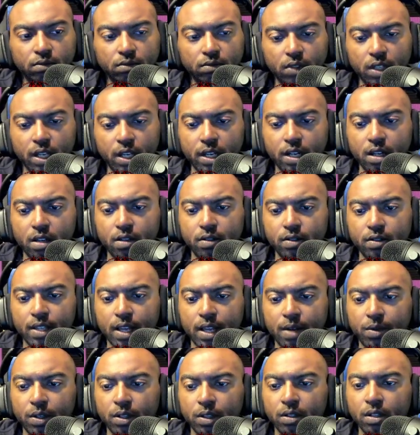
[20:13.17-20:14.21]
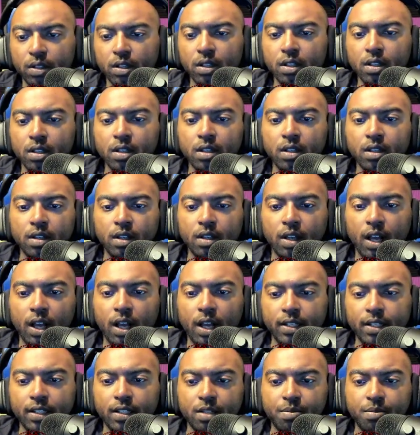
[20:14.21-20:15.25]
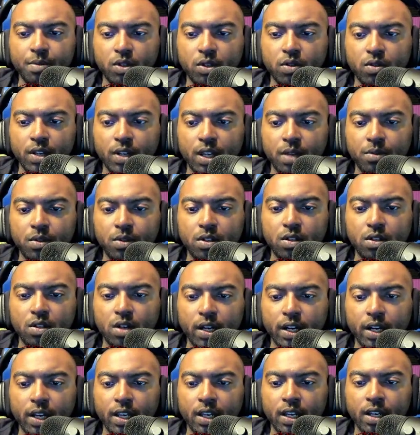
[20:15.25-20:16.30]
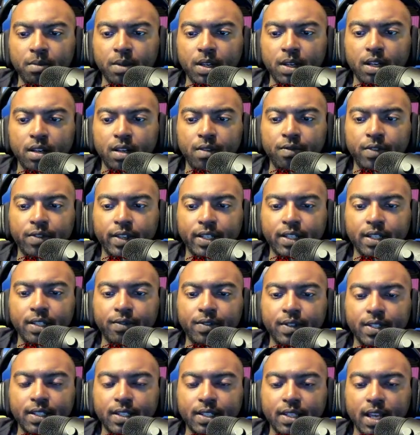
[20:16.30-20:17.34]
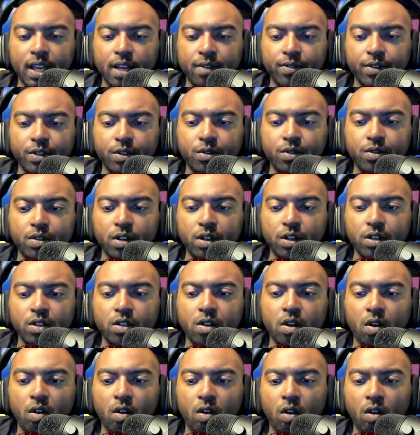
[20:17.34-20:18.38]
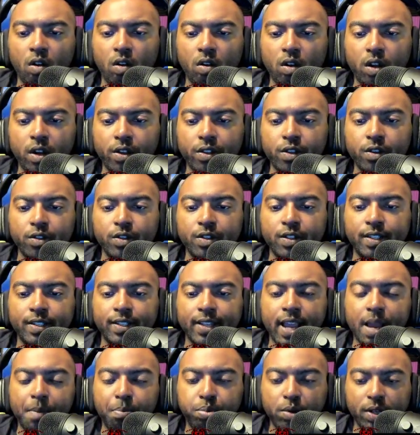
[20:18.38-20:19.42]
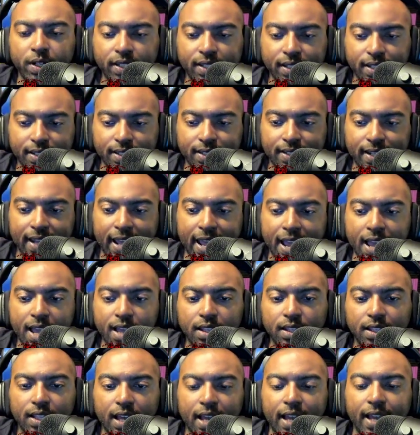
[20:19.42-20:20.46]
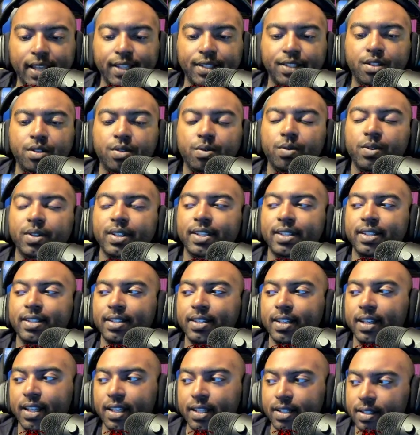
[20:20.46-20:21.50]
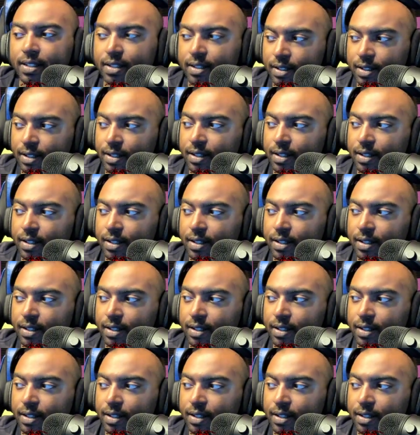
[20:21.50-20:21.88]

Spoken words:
Yeah, no, it's that one. Deal special damage to target enemy and inflict defense down for 2 turns. Call all other Separatist allies to assist.